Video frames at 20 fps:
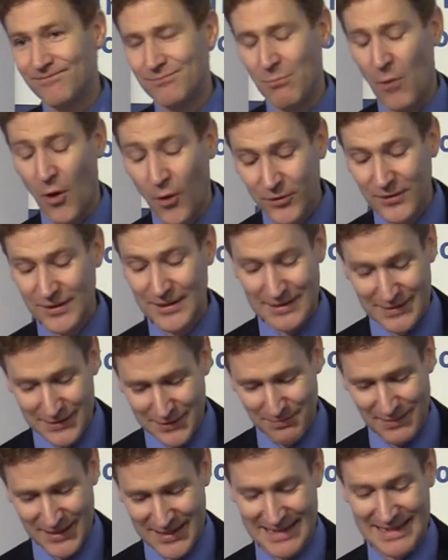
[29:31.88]

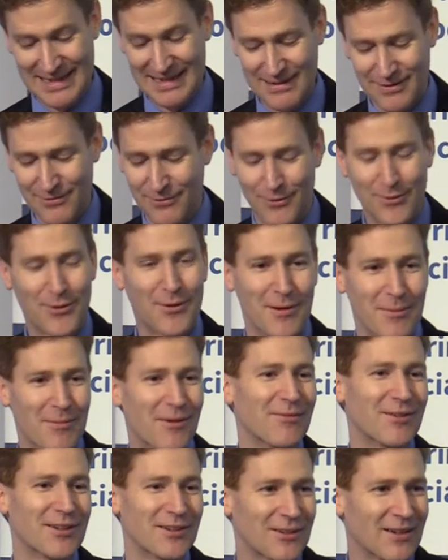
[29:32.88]
multi-speed
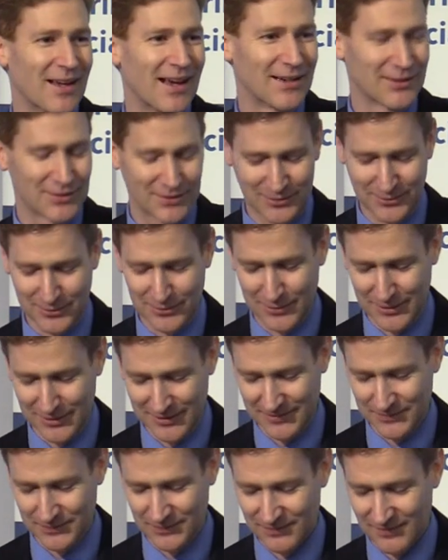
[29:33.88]
form of international
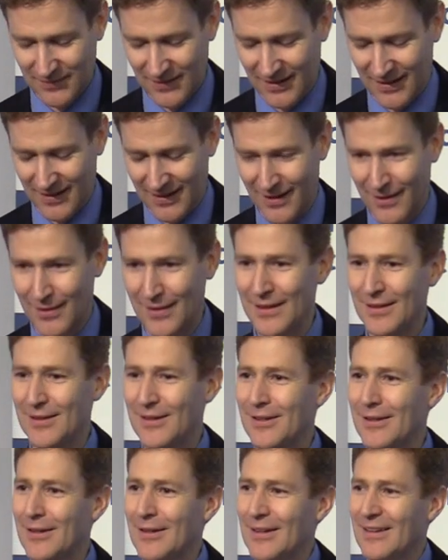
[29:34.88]
order. And I
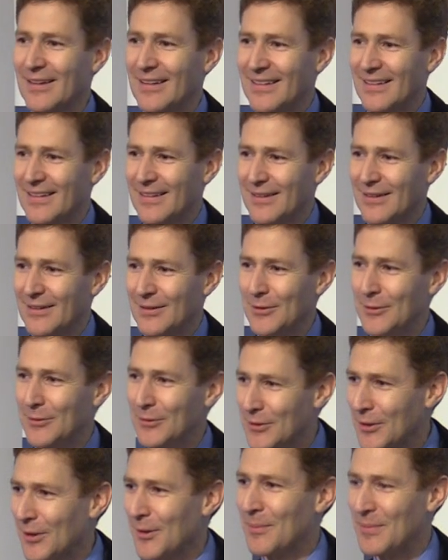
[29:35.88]
think you
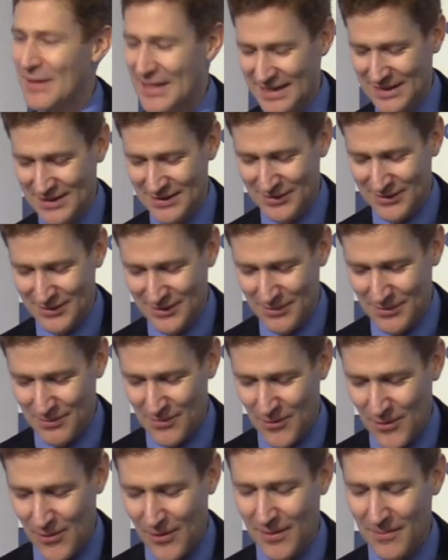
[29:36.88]
Europeans know
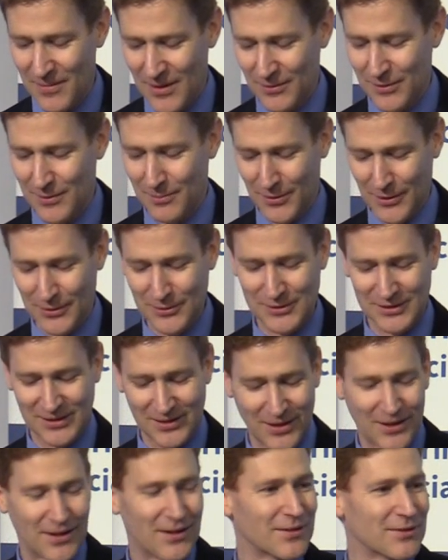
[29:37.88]
more about the pros and
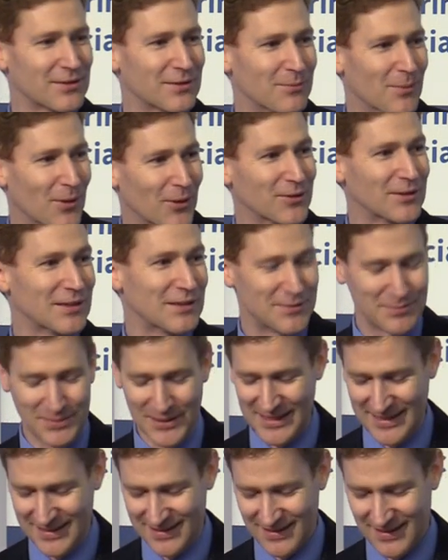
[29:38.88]
cons of
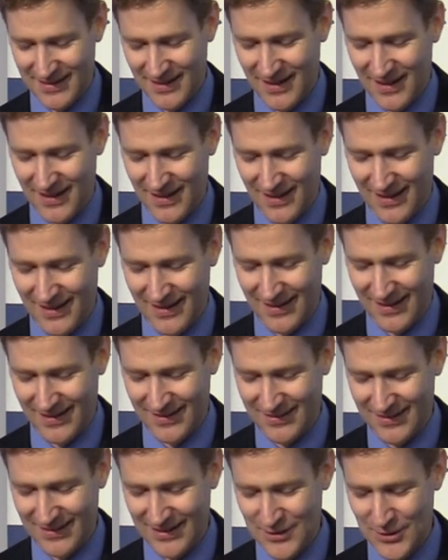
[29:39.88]
multi-speed
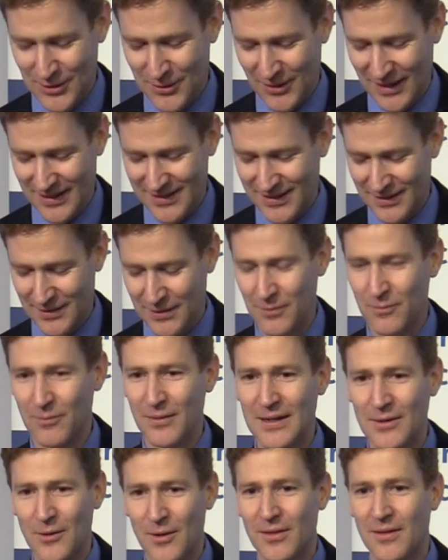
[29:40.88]
integration than
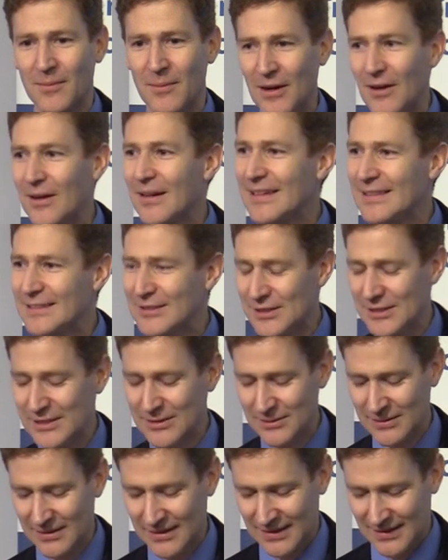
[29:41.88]
we North Americans
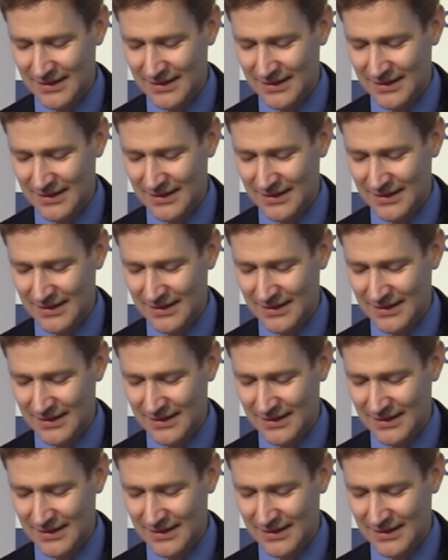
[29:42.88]
do,